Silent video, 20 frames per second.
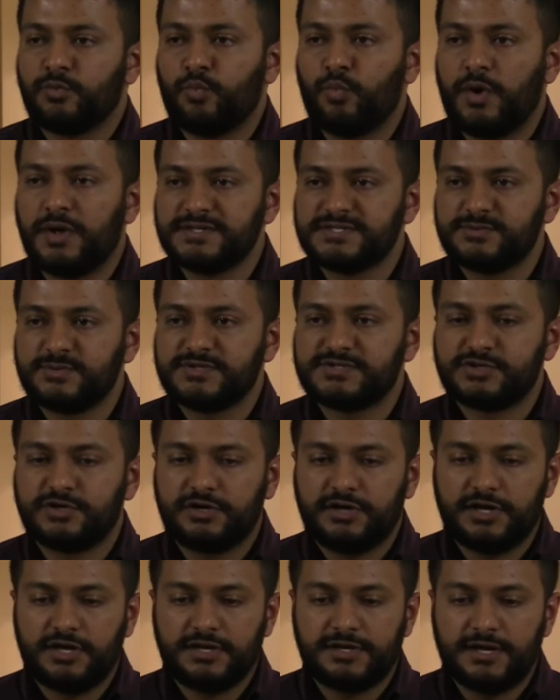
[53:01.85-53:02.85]
once we
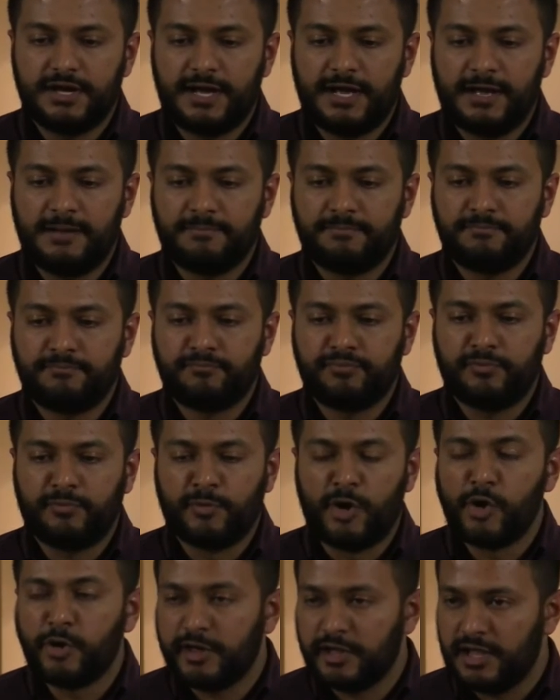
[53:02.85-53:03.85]
started uh,
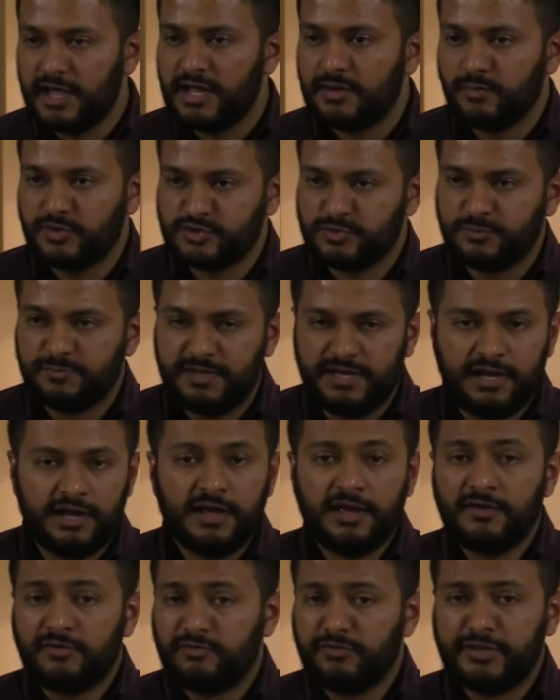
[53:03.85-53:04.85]
promoting it, which would be
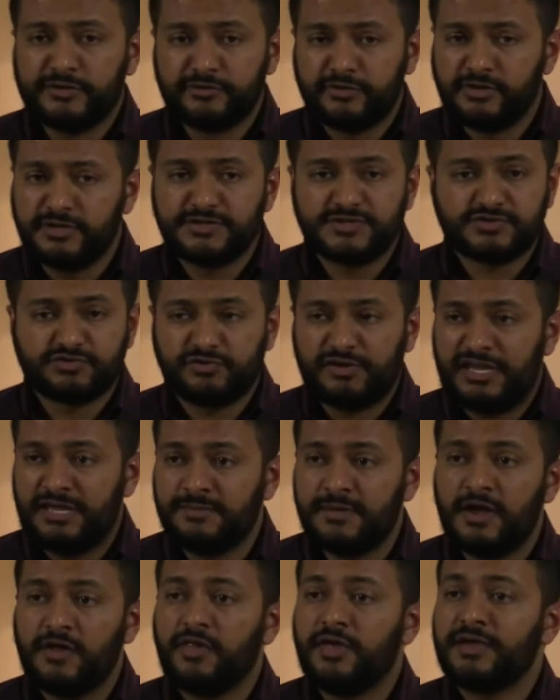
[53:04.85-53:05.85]
literally just
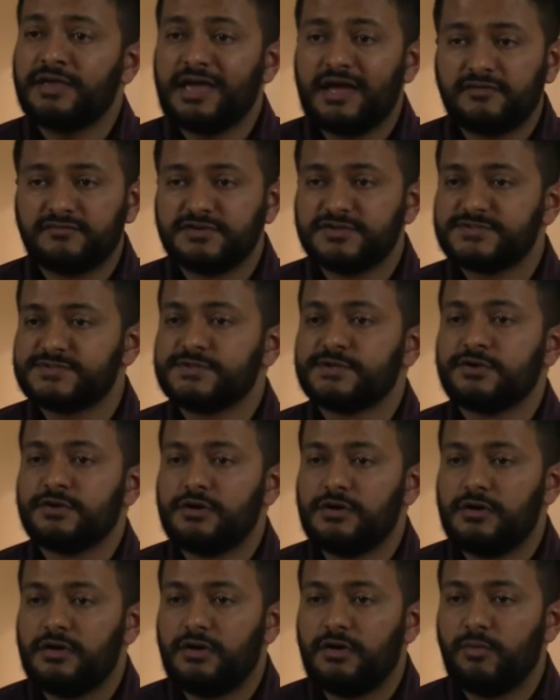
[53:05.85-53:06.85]
emailing every
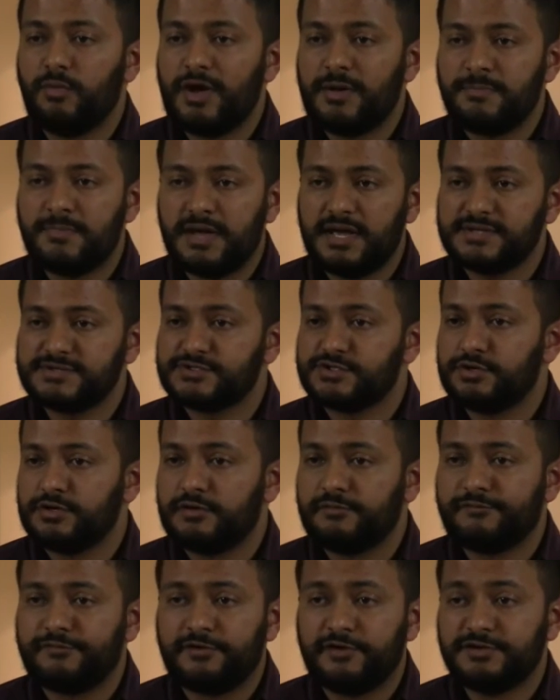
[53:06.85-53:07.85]
single webmaster
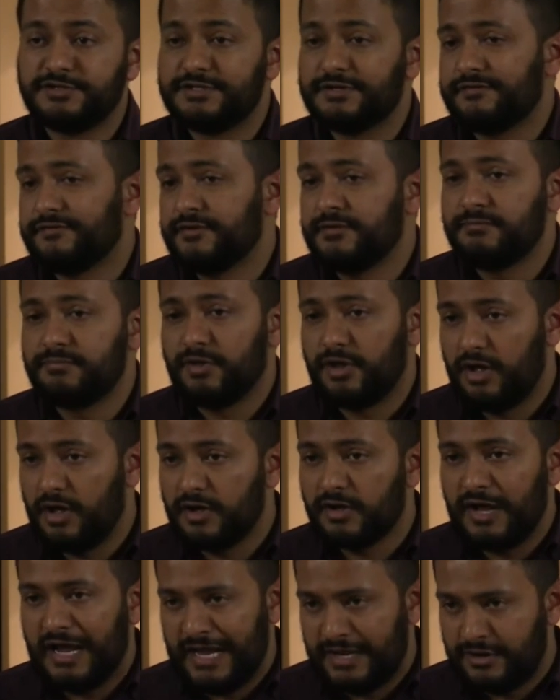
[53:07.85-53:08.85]
for a different
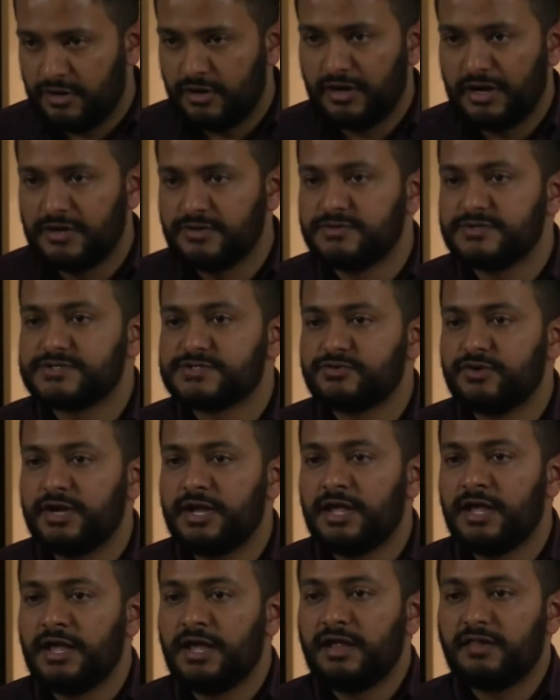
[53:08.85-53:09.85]
blog in our industry,
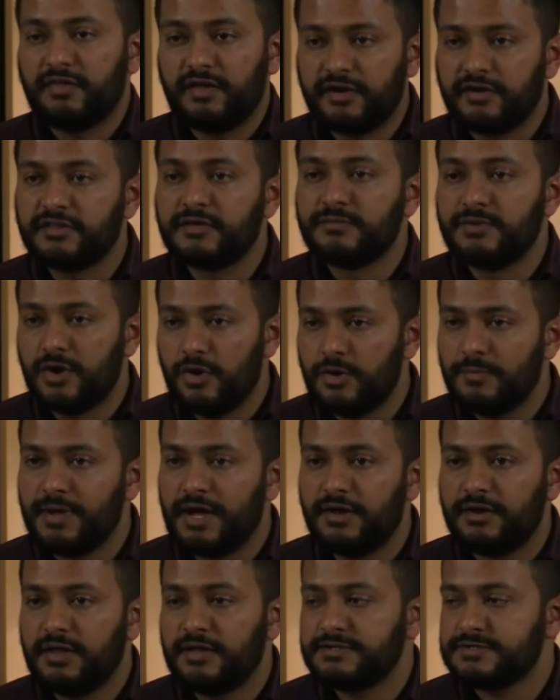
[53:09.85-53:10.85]
letting them know
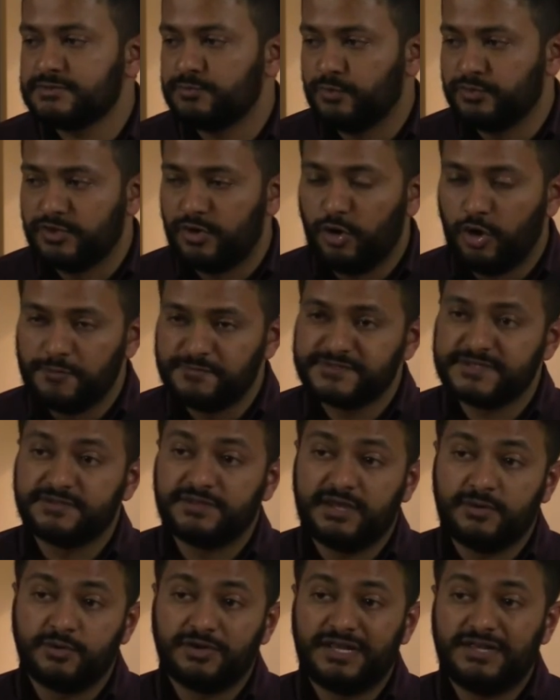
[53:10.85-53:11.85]
about it with the hopes that
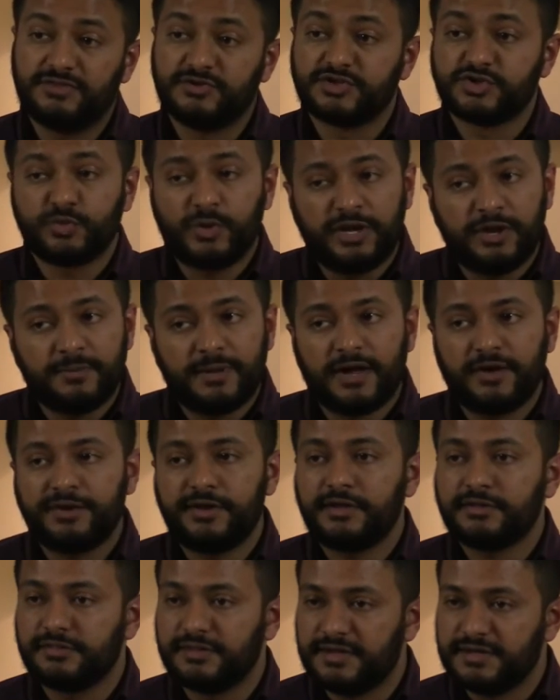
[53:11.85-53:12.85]
they would either tweet about
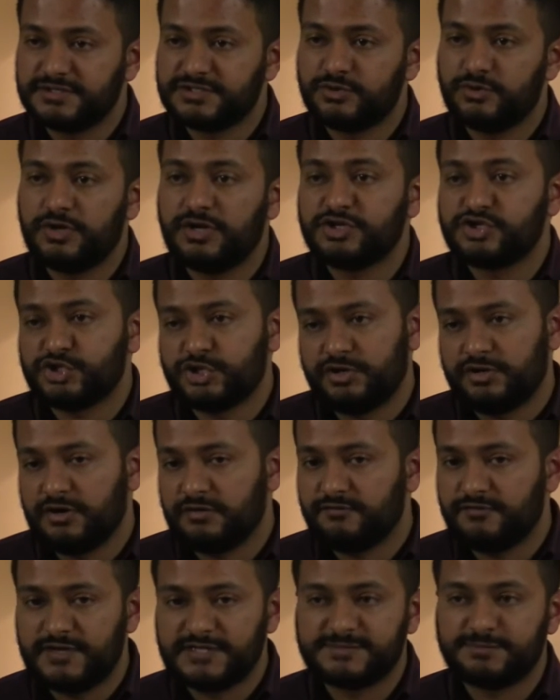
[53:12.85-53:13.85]
it, link to it, share it on
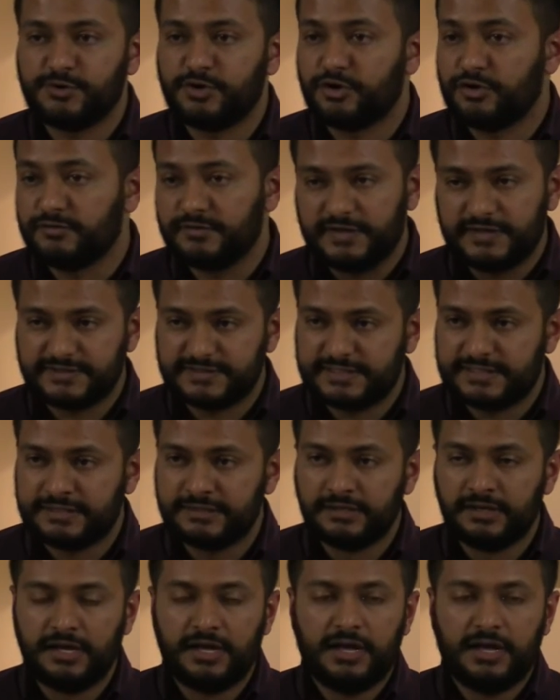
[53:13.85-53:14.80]
Facebook or LinkedIn.